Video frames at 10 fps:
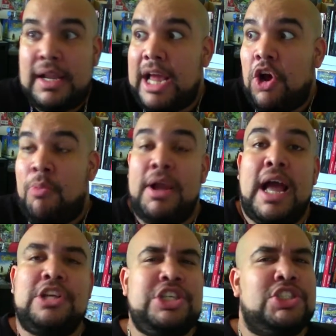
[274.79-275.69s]
Like, oh my
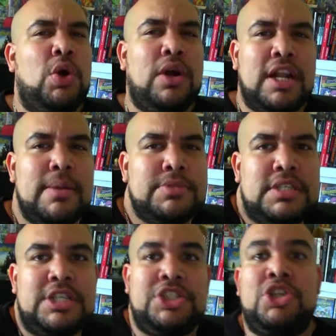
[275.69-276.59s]
God, she's so
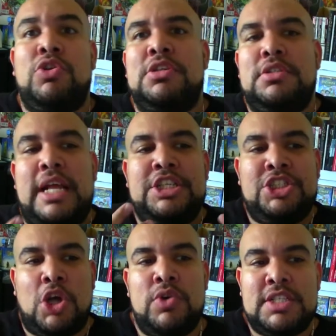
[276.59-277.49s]
clumsy, and she showed up, like, she
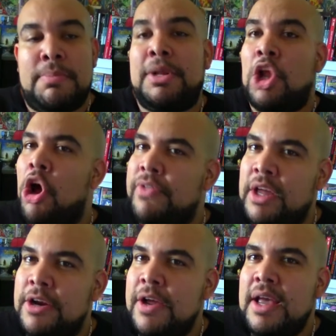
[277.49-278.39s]
so doesn't belong
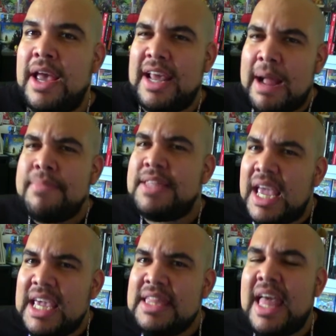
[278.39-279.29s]
there, and I'm
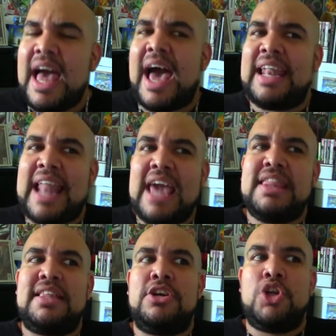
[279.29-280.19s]
digging that. I like
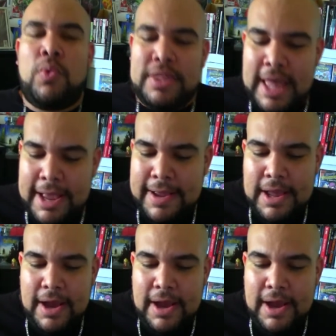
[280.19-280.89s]
that they're doing that.